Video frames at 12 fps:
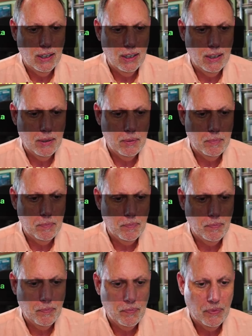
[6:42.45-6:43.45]

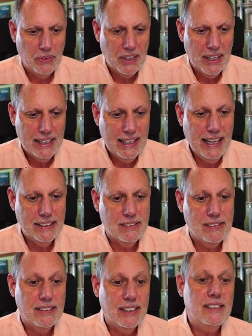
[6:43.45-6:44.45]
Um,
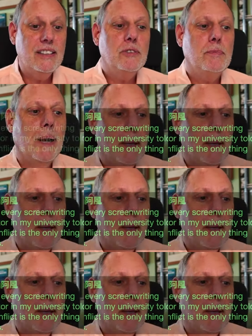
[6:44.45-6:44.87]
yes, this is